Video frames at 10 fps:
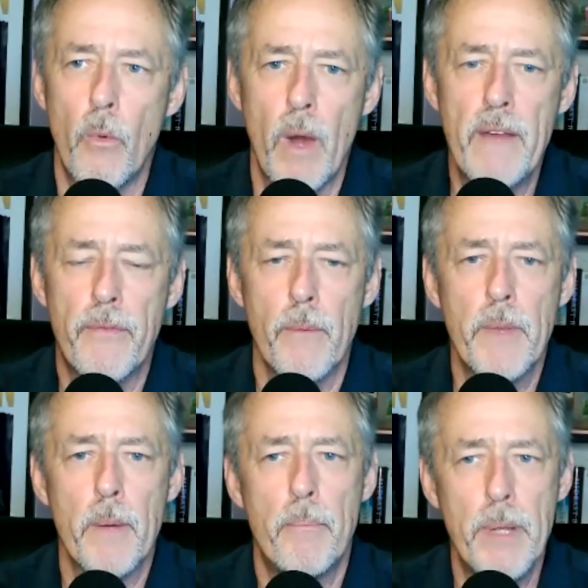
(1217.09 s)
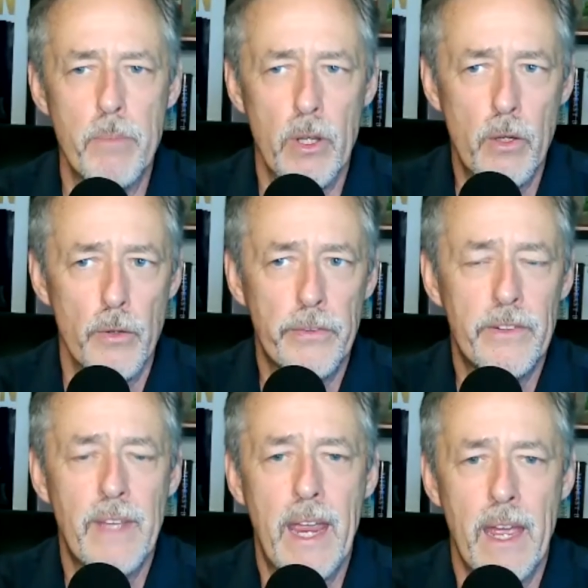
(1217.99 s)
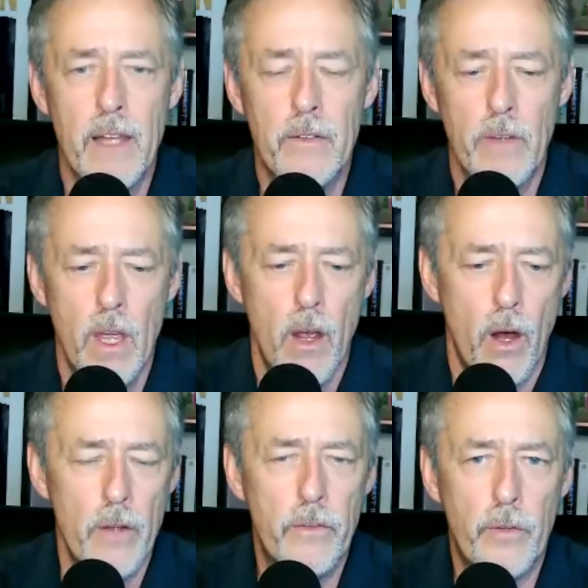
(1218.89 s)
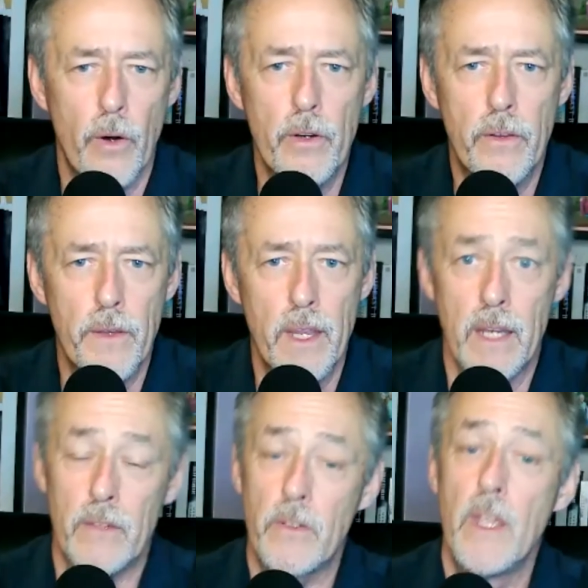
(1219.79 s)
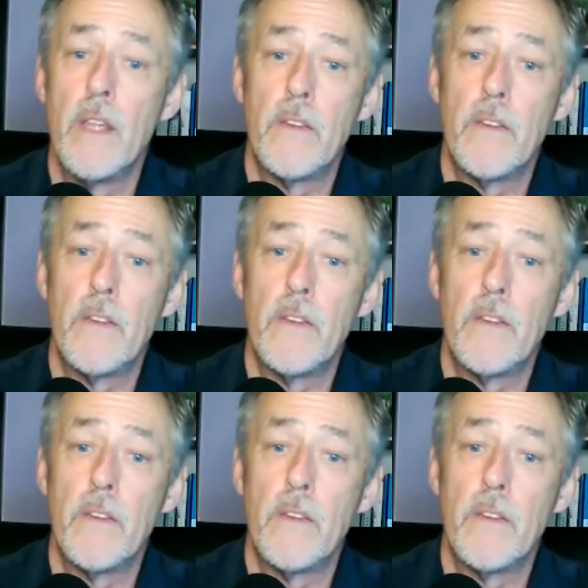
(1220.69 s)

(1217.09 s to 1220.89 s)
away from their biblical stance on certain things.